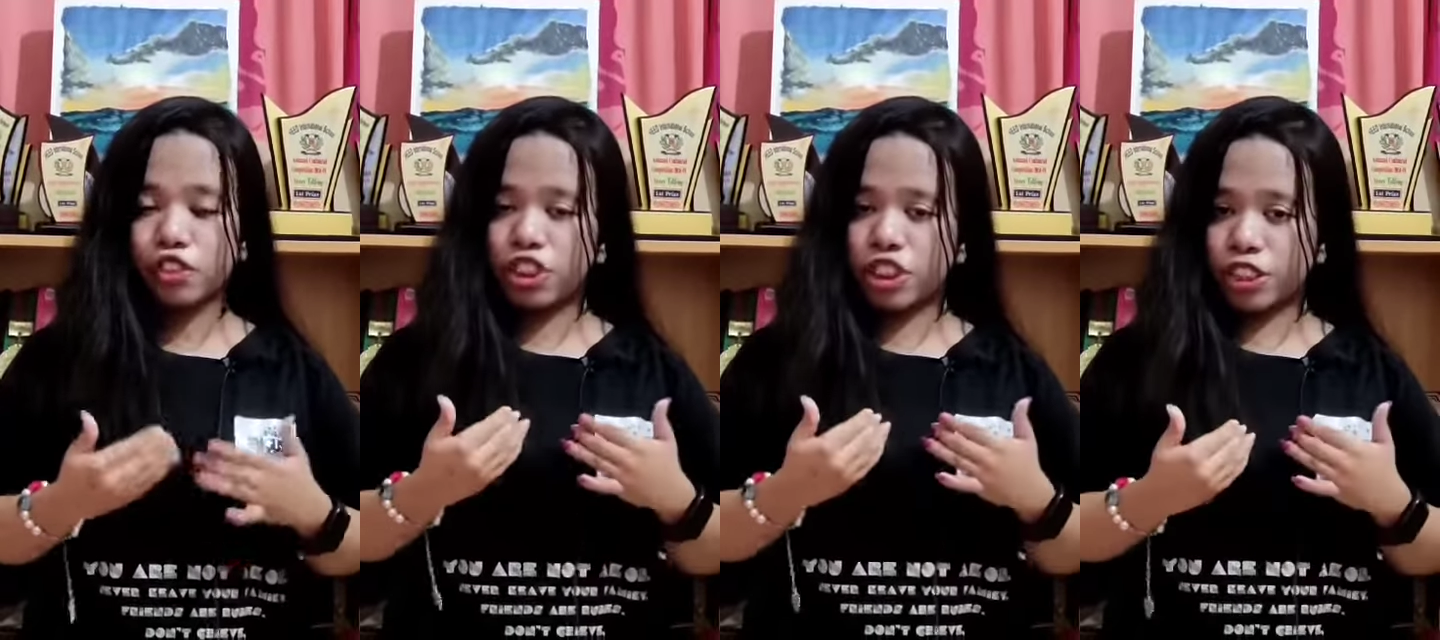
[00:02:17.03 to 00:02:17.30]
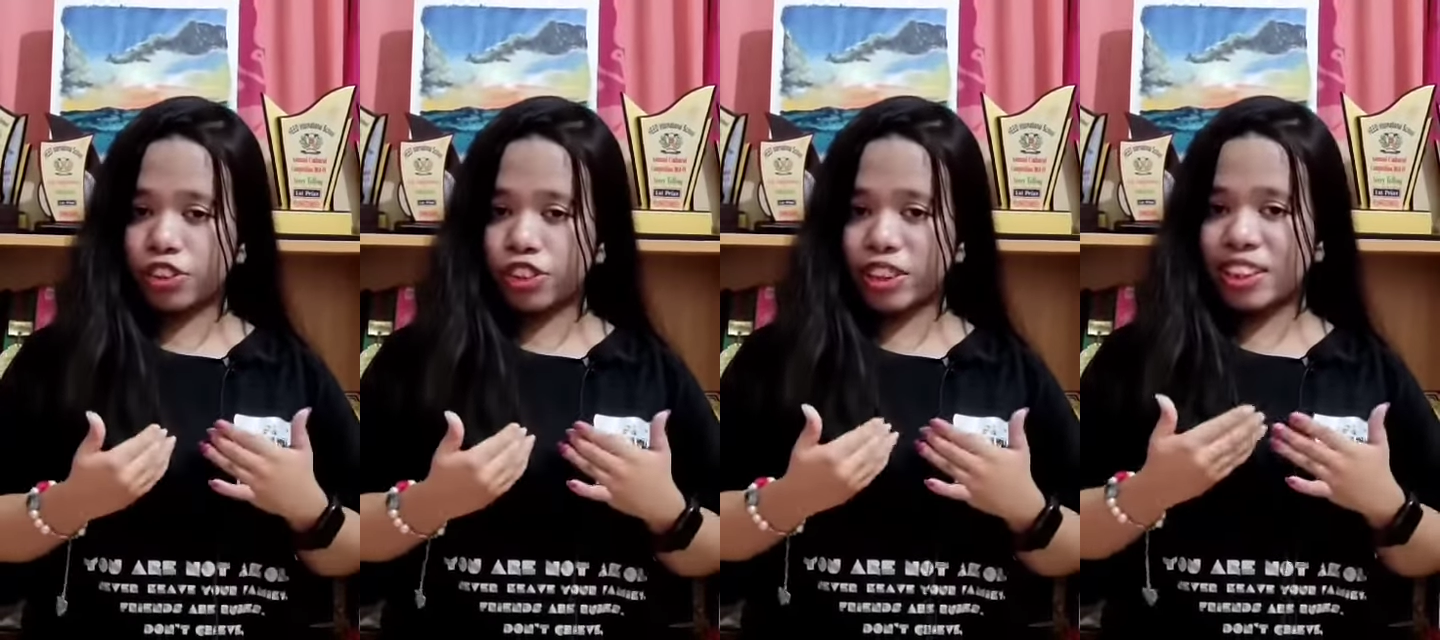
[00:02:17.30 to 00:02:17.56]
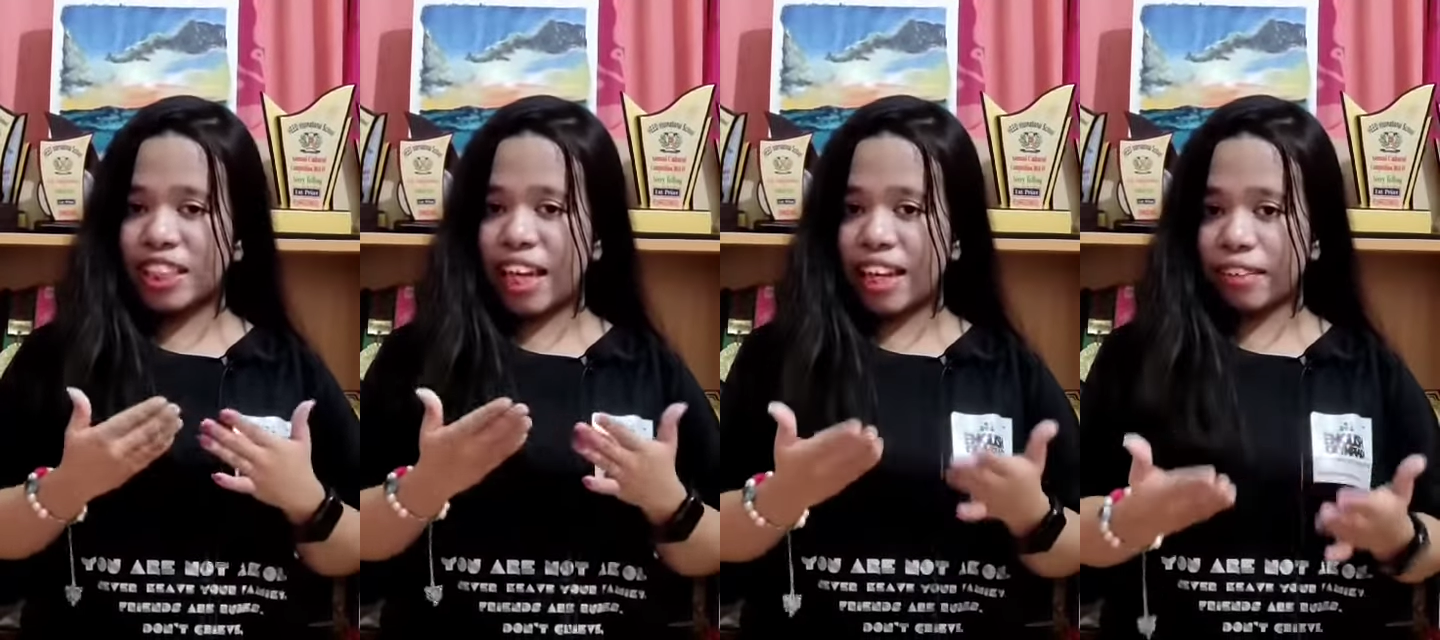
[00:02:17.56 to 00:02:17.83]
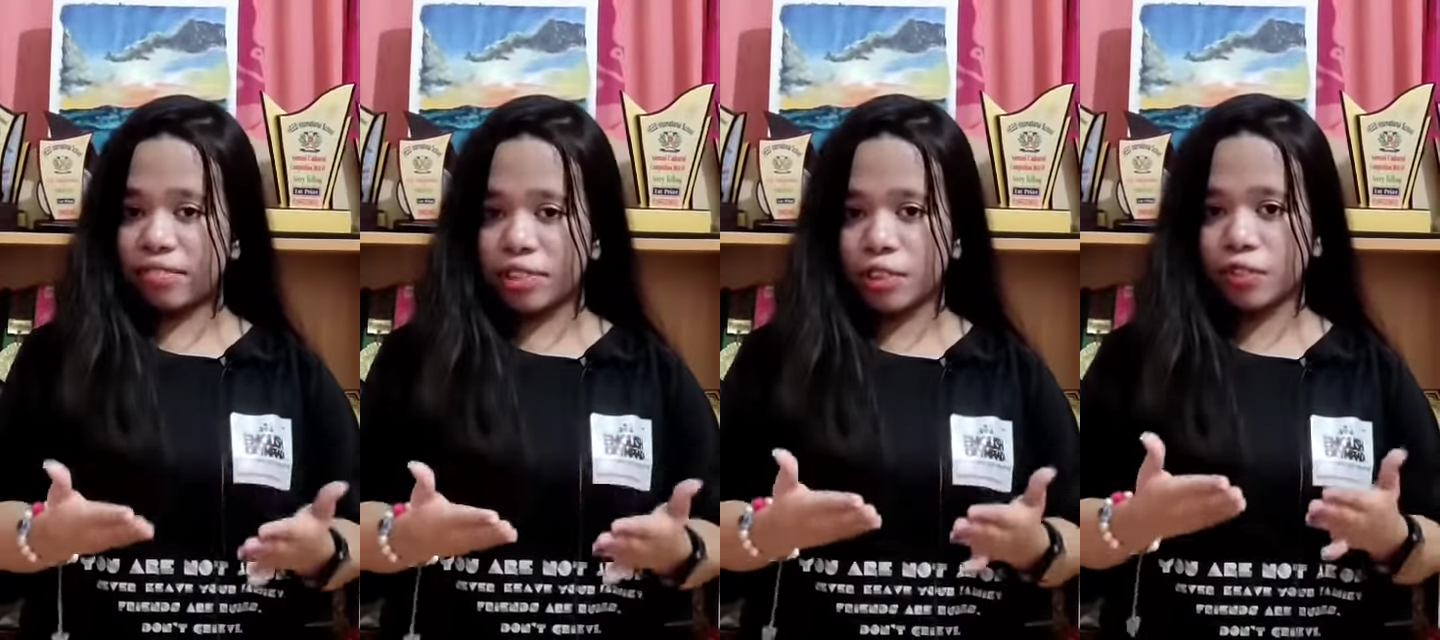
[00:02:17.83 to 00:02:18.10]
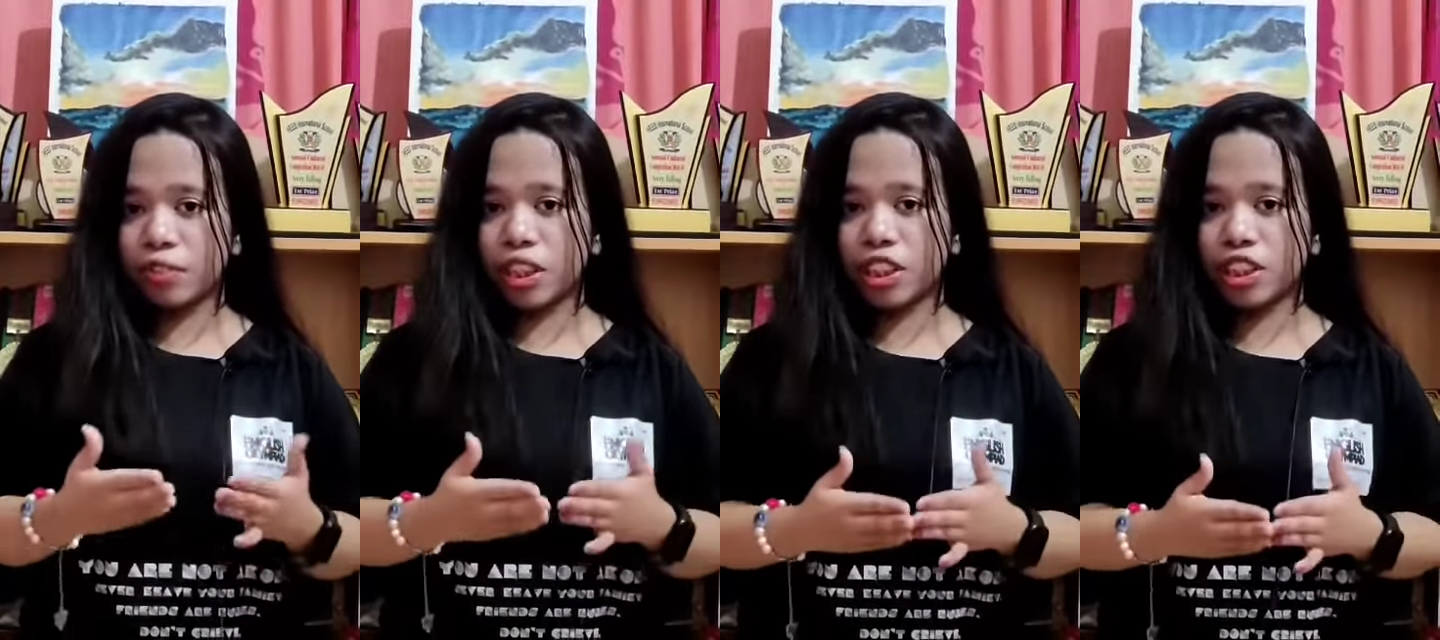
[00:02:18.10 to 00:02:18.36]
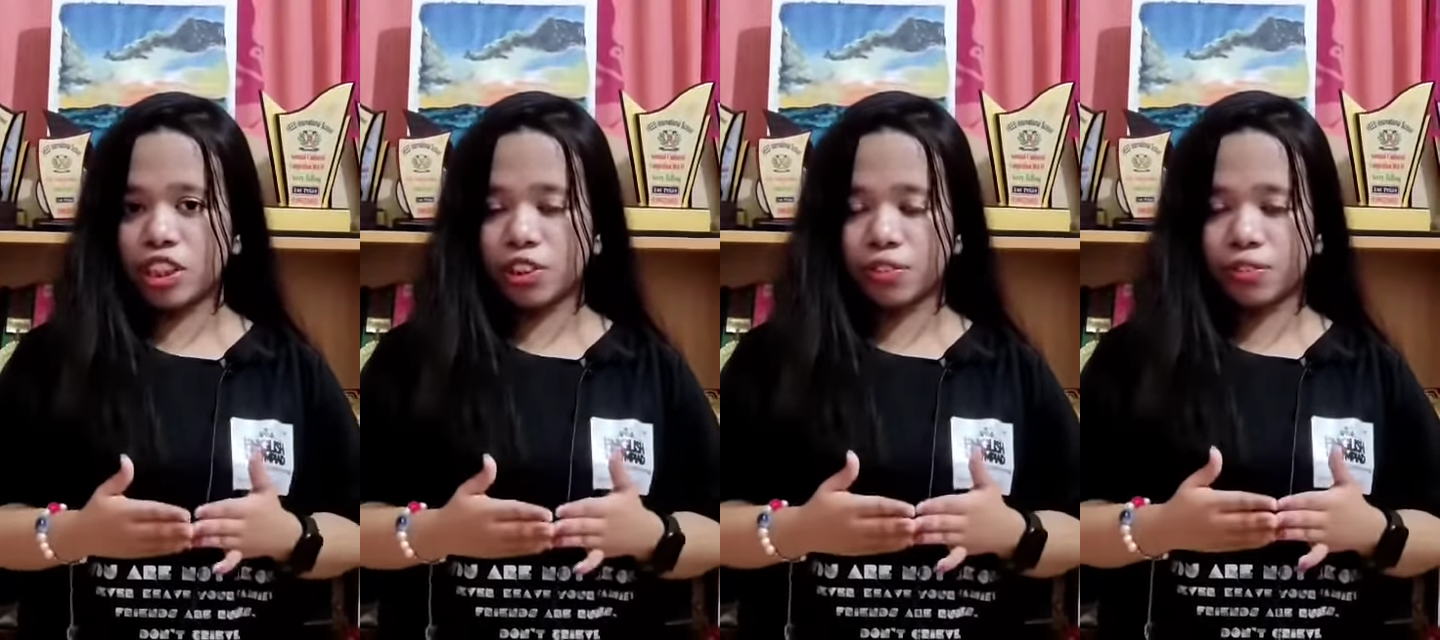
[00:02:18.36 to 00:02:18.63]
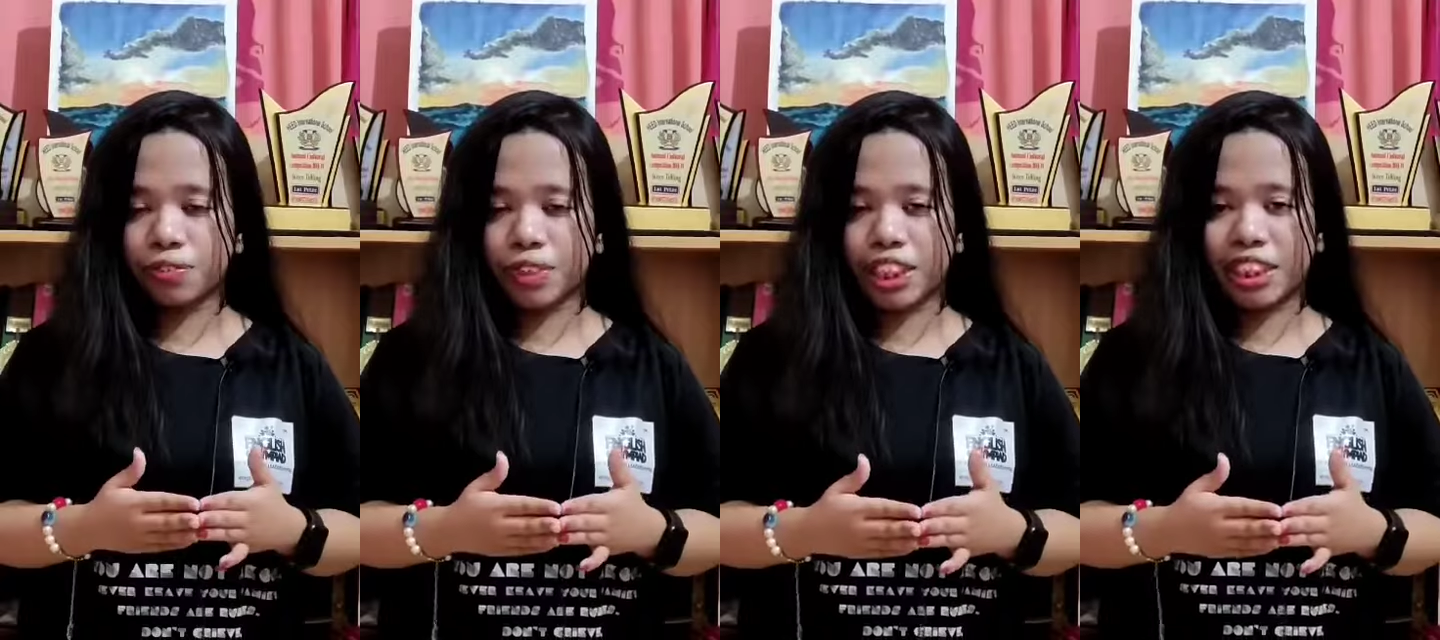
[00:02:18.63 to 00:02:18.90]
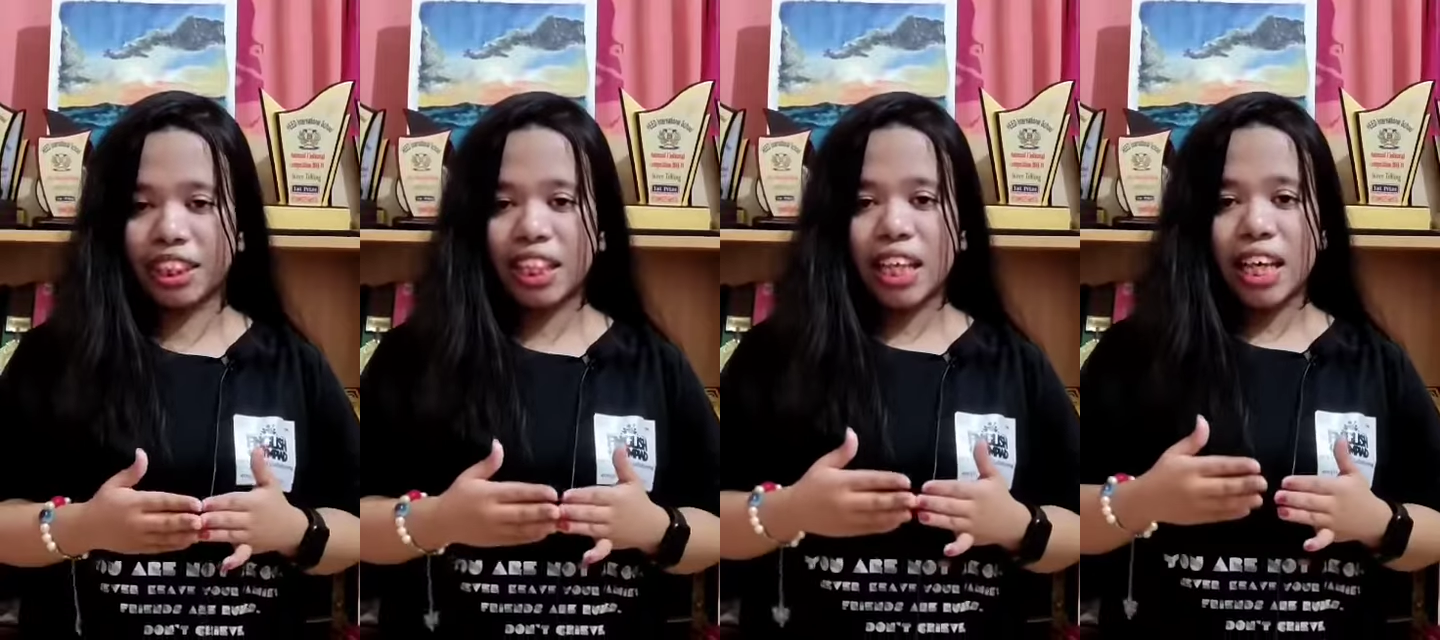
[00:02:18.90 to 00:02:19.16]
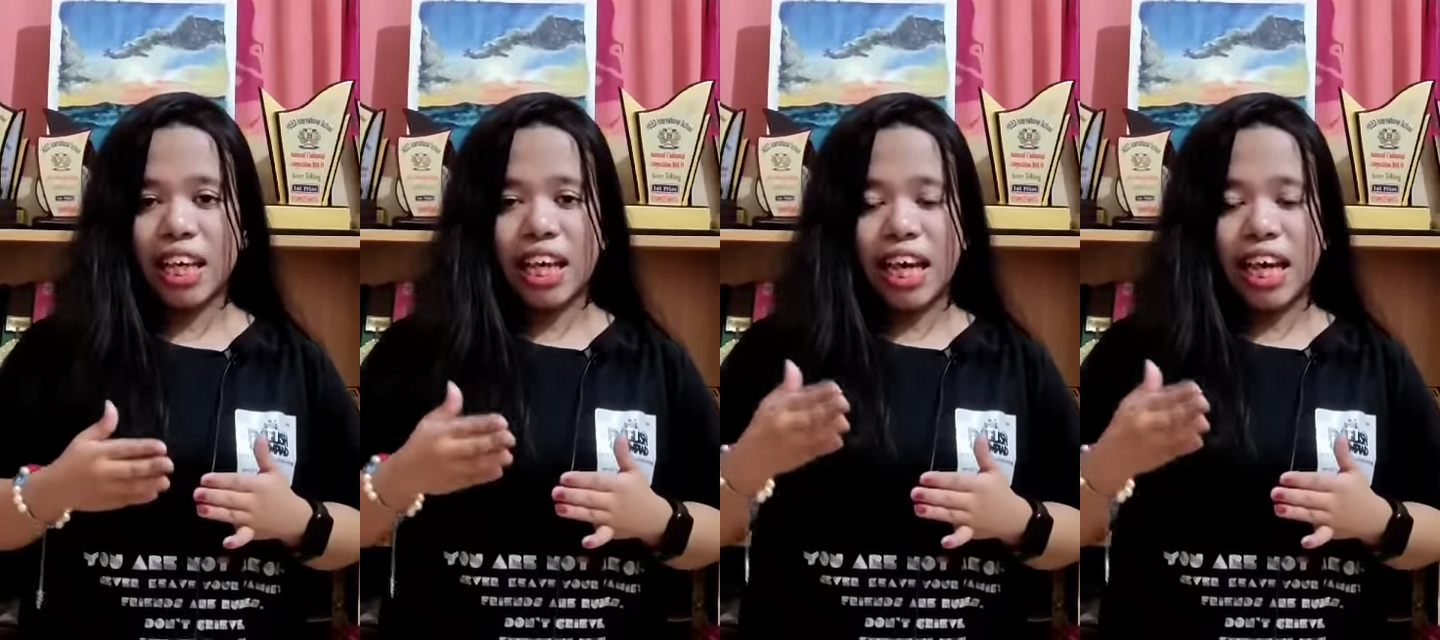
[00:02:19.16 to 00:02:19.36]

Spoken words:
I would suggest everyone to read